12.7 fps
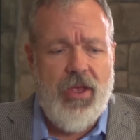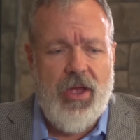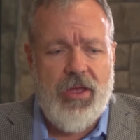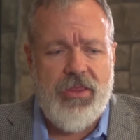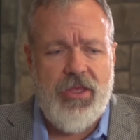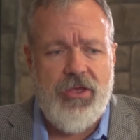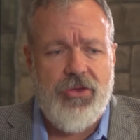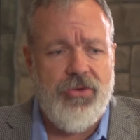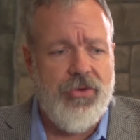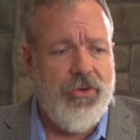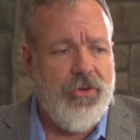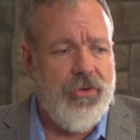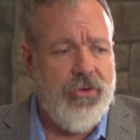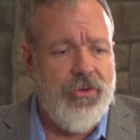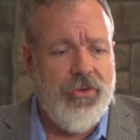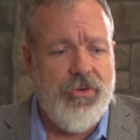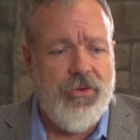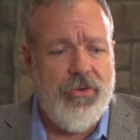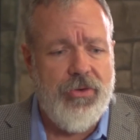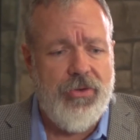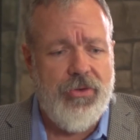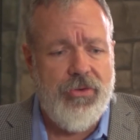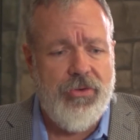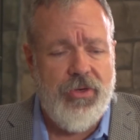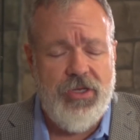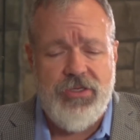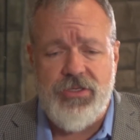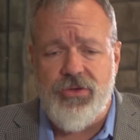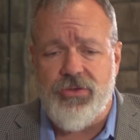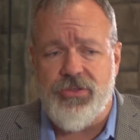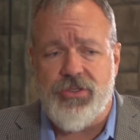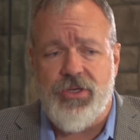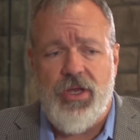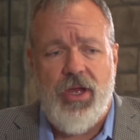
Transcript: I think your listeners